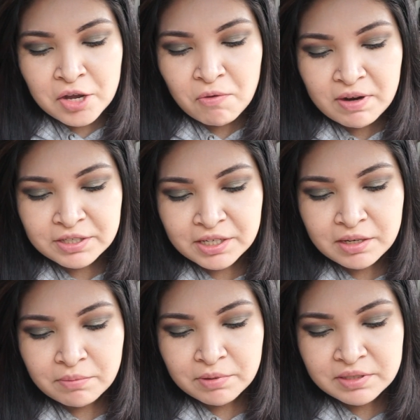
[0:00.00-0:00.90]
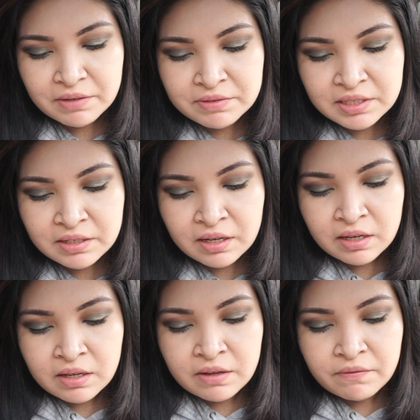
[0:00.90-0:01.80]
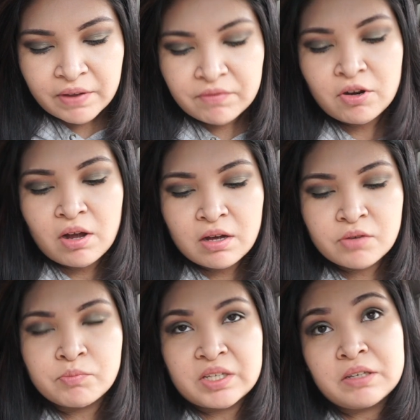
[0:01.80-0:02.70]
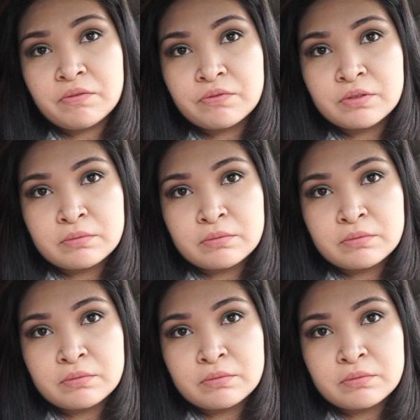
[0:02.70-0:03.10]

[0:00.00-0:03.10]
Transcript: question number 17 favorite autumn leaf?